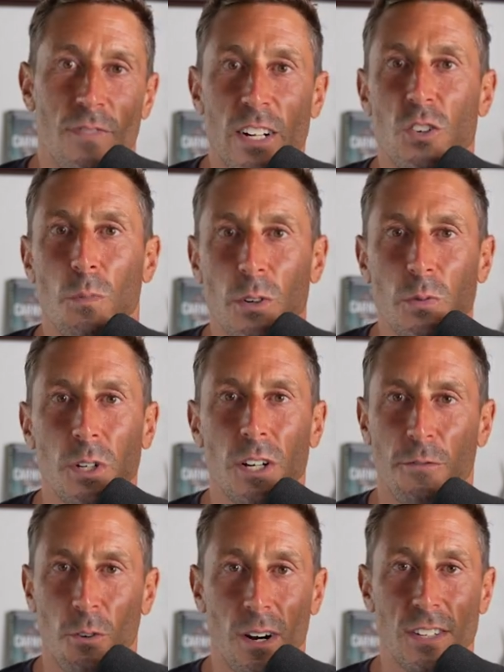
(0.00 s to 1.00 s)
vegetables were
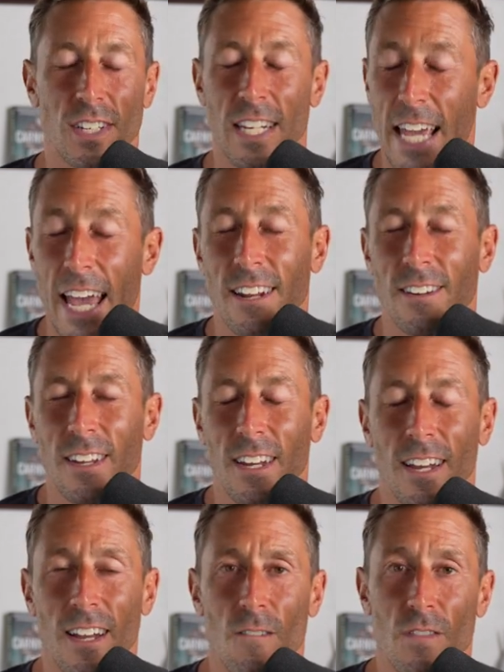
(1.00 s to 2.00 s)
good for us. And again,
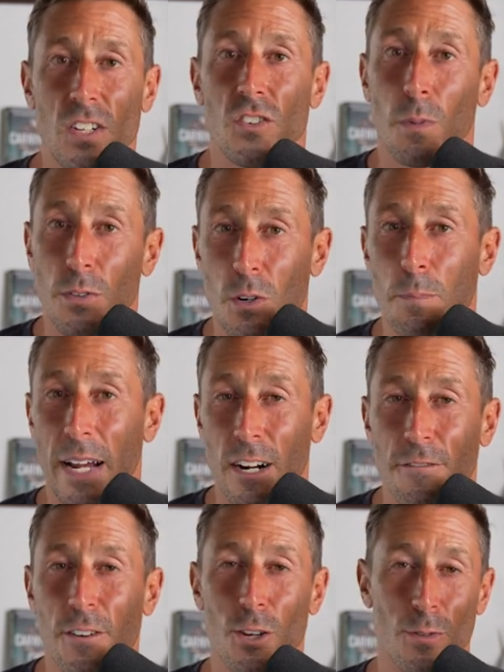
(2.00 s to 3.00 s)
vegetables are
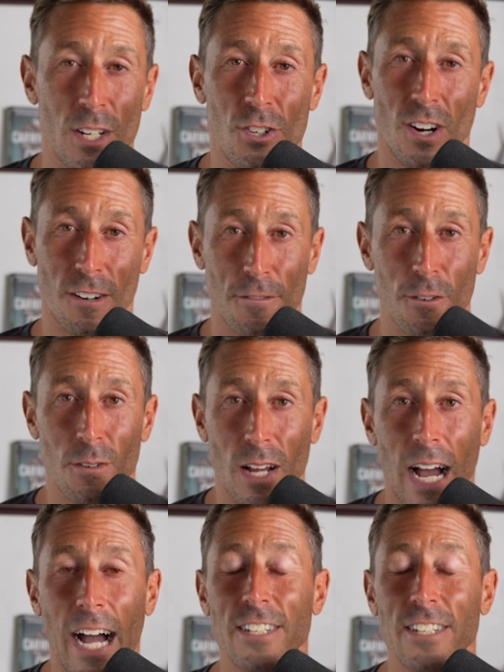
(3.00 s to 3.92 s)
better for you than junk food.